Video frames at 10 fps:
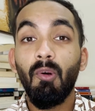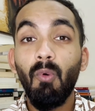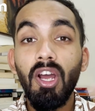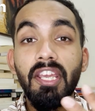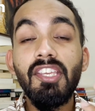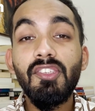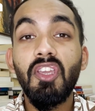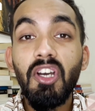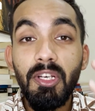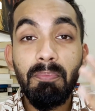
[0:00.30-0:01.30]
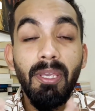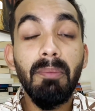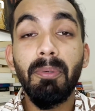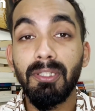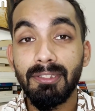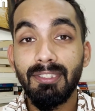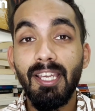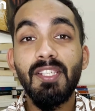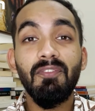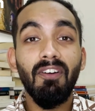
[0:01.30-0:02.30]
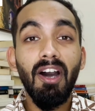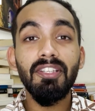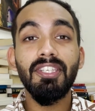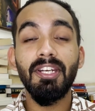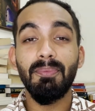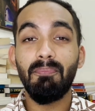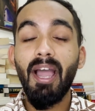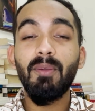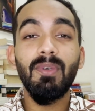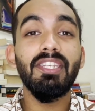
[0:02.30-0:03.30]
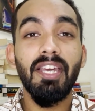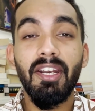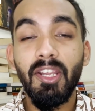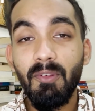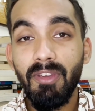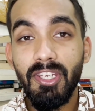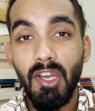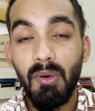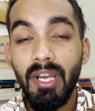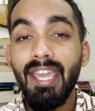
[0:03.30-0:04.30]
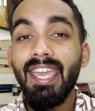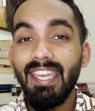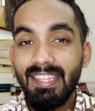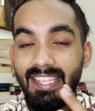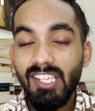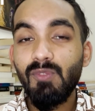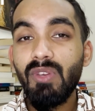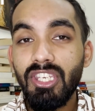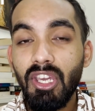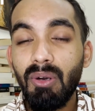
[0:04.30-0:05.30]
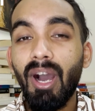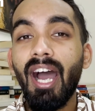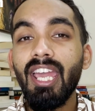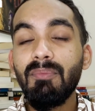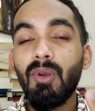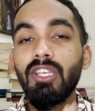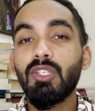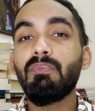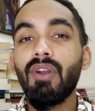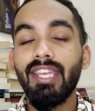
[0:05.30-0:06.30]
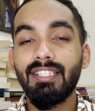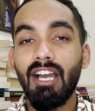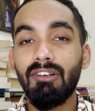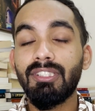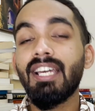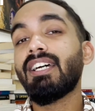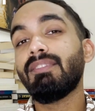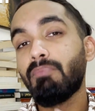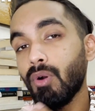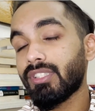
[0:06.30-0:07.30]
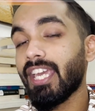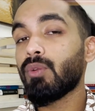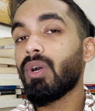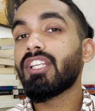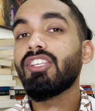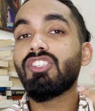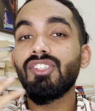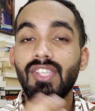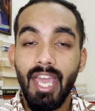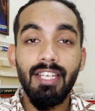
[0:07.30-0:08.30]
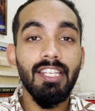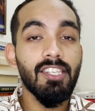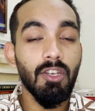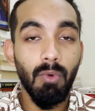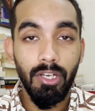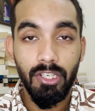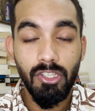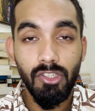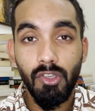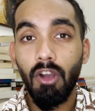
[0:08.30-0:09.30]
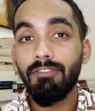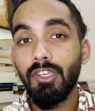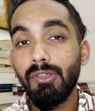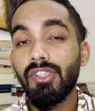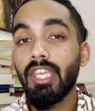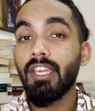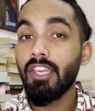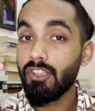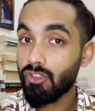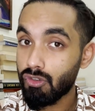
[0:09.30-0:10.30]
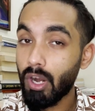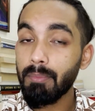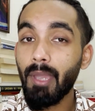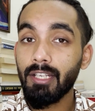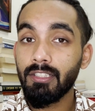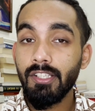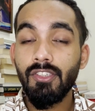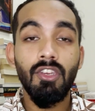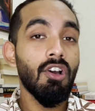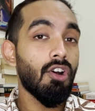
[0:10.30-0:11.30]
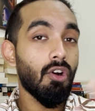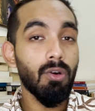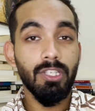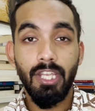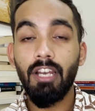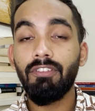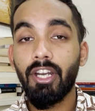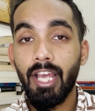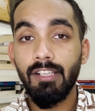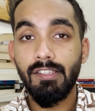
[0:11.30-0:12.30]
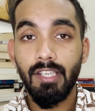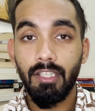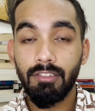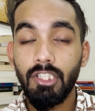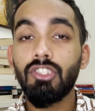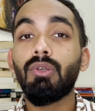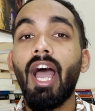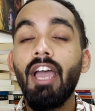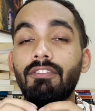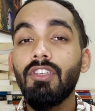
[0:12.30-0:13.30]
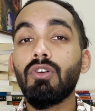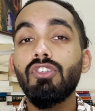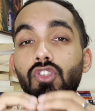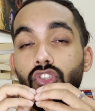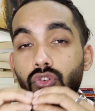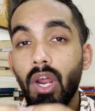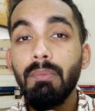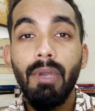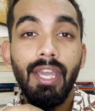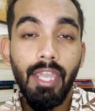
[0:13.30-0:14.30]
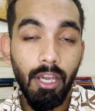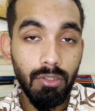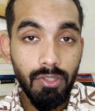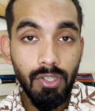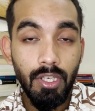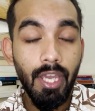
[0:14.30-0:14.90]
What is good, people? It's Fahad here, back with yet another video. In this video, I am going to break down both advantages and disadvantages of using Stripe Atlas or Delaware LLC to have your Stripe account